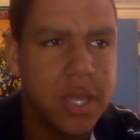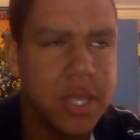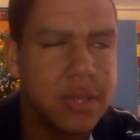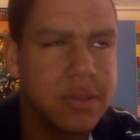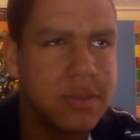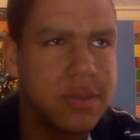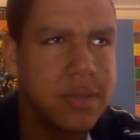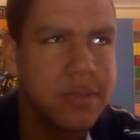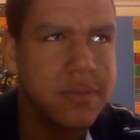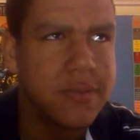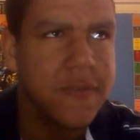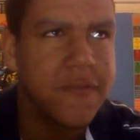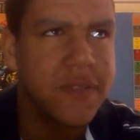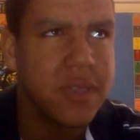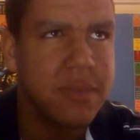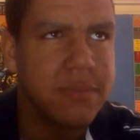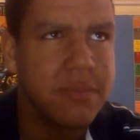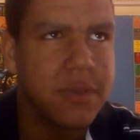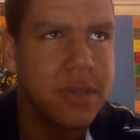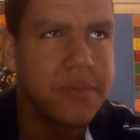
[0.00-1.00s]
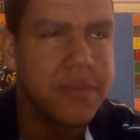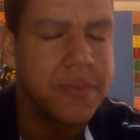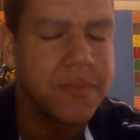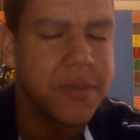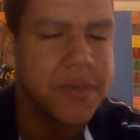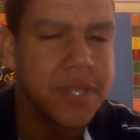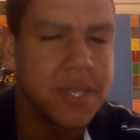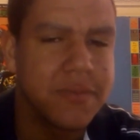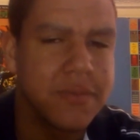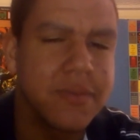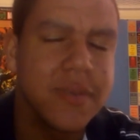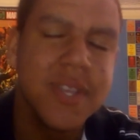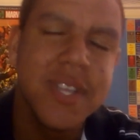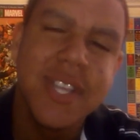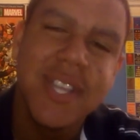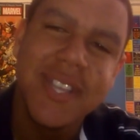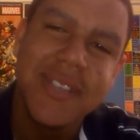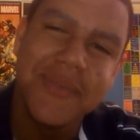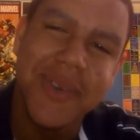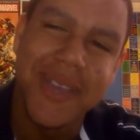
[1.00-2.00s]
I don't know if that might be possible,
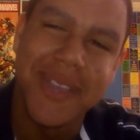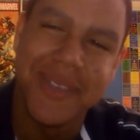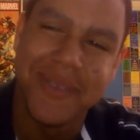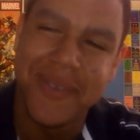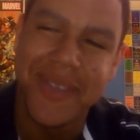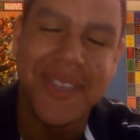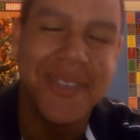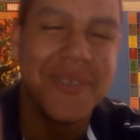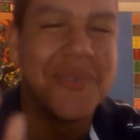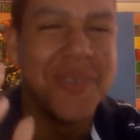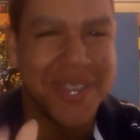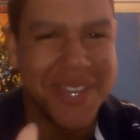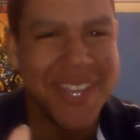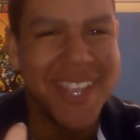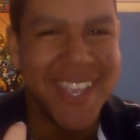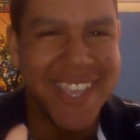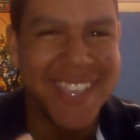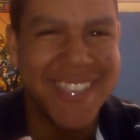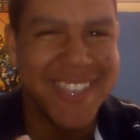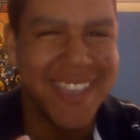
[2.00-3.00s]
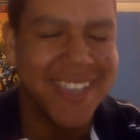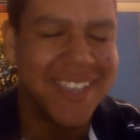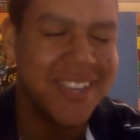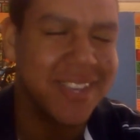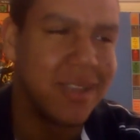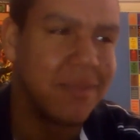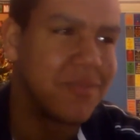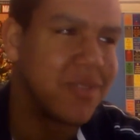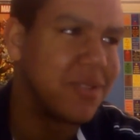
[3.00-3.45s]
which it is actually.